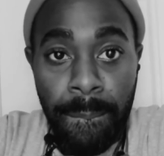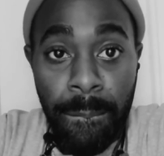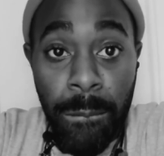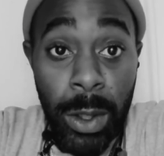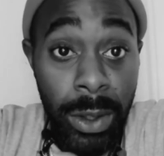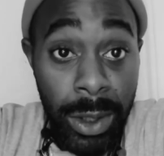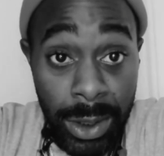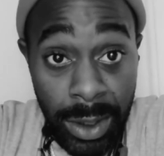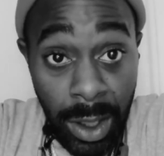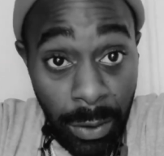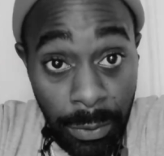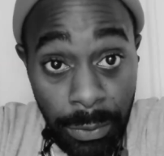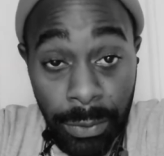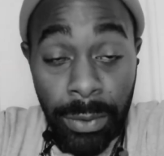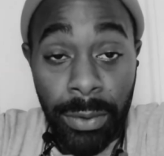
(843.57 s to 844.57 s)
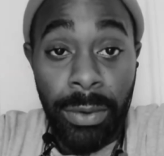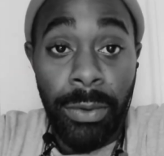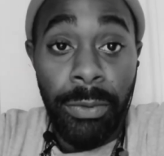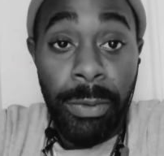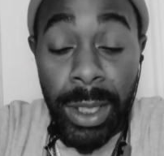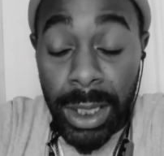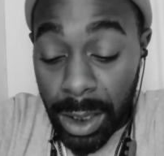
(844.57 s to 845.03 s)
for yourself,
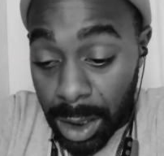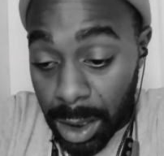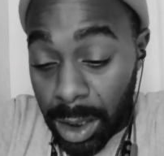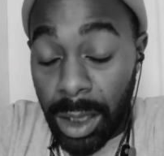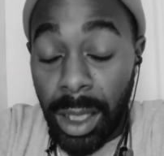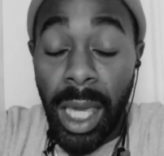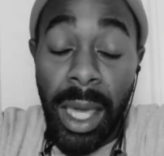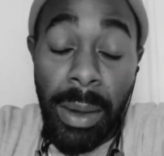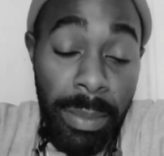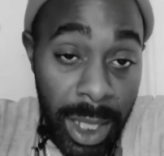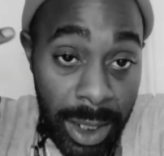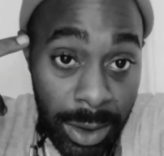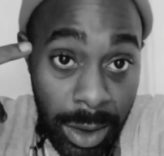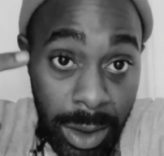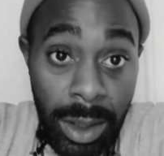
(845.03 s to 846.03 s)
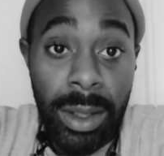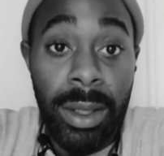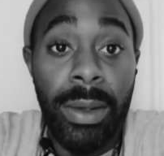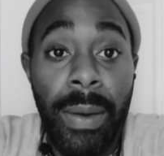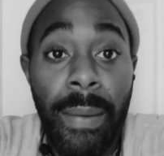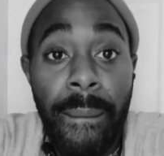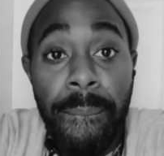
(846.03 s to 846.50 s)
physically and mentally,
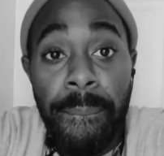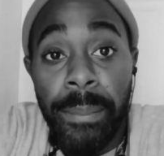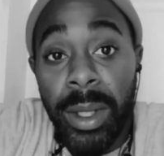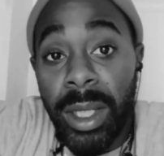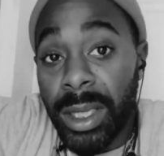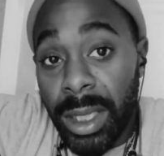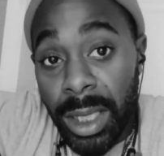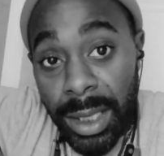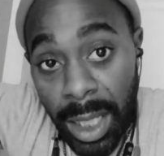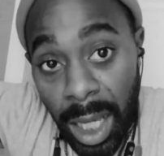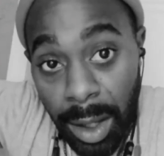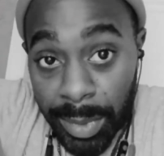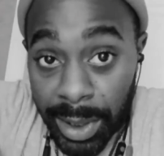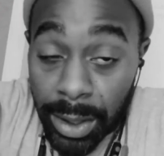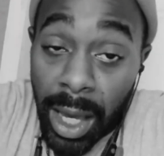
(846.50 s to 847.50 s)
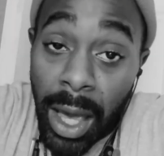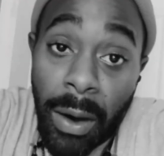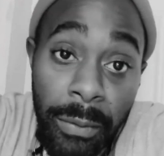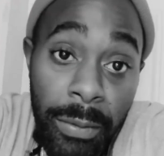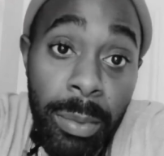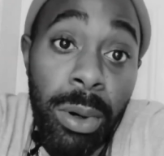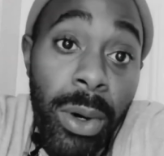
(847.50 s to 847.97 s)
because these zombies are
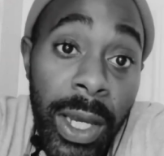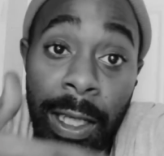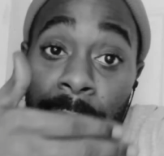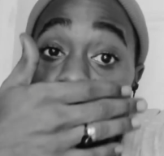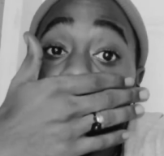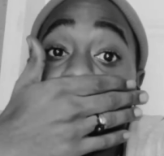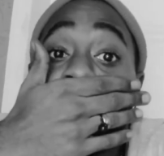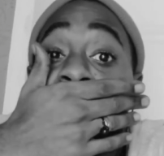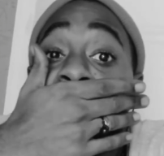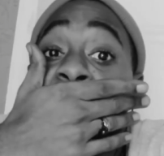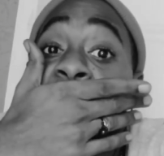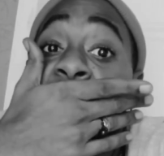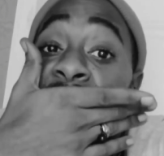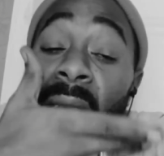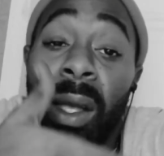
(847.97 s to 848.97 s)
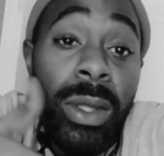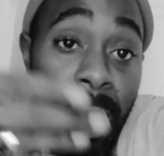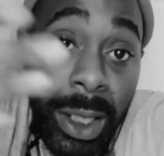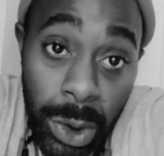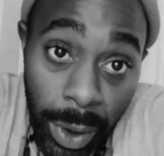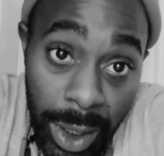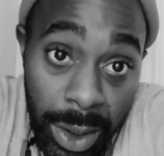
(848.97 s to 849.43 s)
out for brains. They
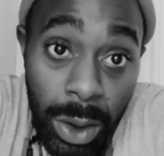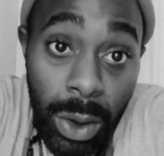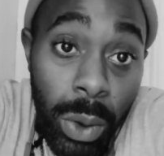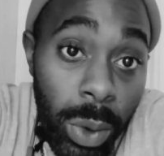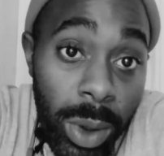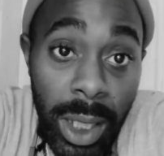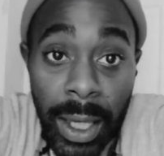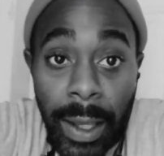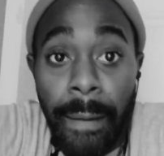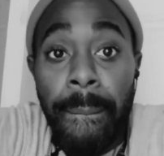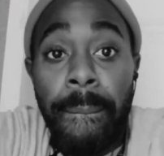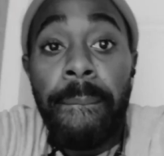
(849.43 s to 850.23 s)
drank the Kool-Aid.